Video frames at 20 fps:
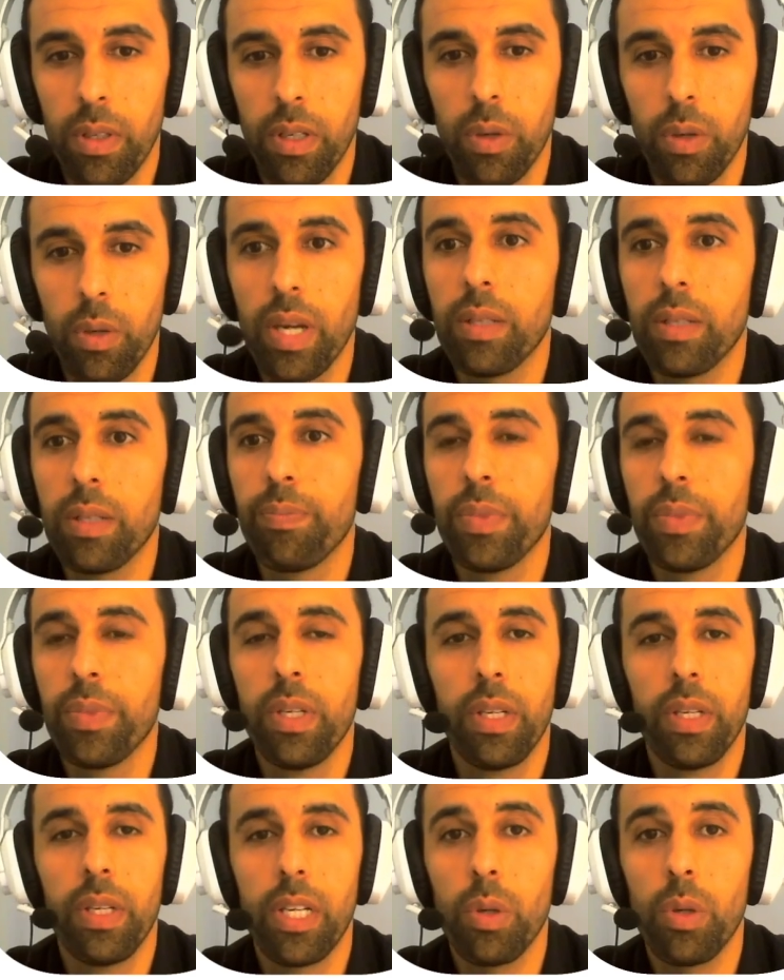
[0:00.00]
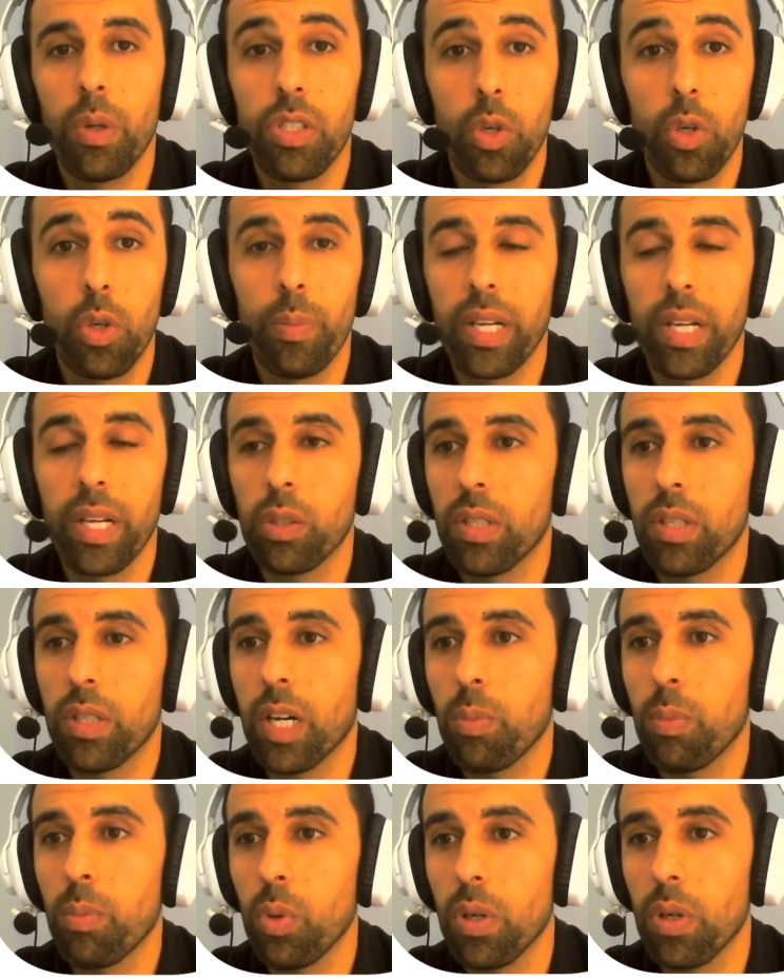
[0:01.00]
All right, now let's go back to
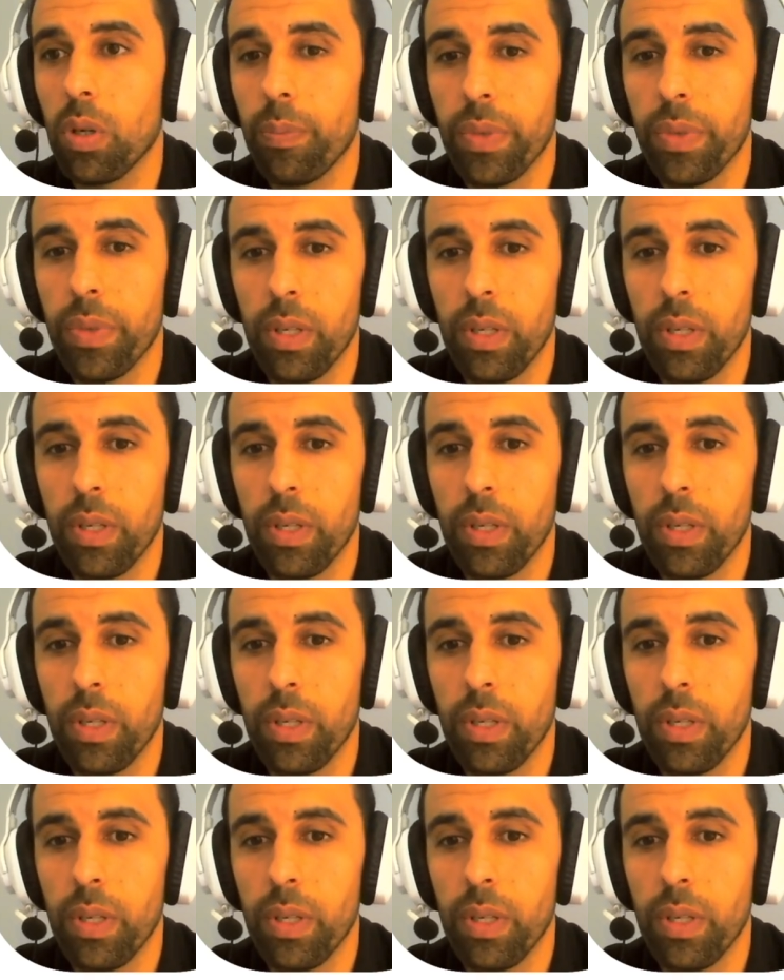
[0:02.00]
Dokploy.